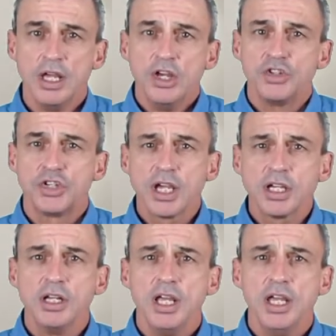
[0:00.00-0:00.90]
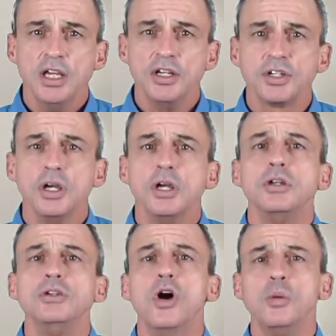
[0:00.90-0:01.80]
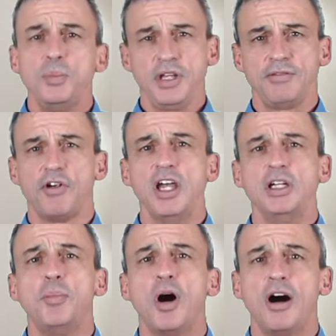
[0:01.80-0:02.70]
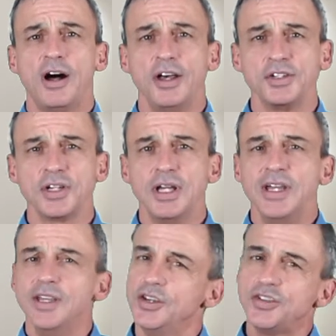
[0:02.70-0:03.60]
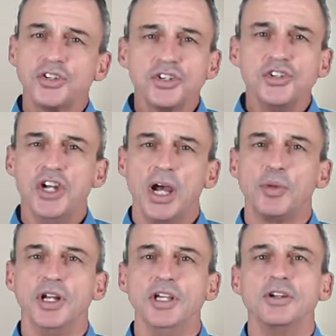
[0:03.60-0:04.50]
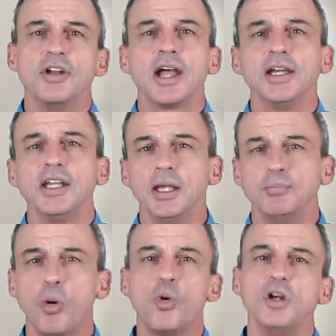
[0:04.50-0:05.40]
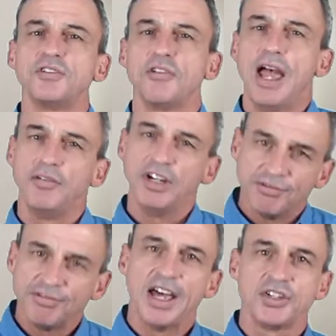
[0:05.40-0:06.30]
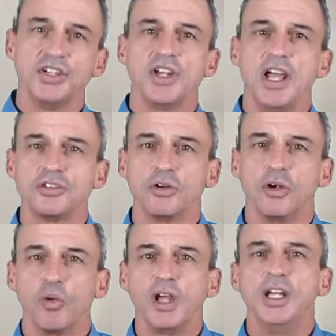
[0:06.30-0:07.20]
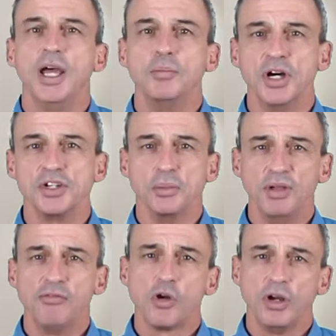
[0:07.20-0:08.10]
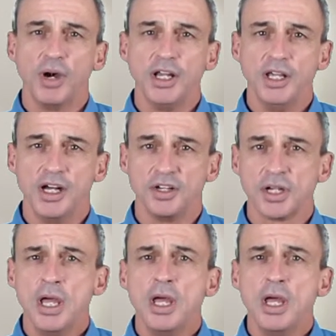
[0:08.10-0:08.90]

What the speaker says: Second is, don't be afraid to pause. This isn't Jeopardy. You're not going to get points for having the fastest answer or ringing that buzzer before anybody else.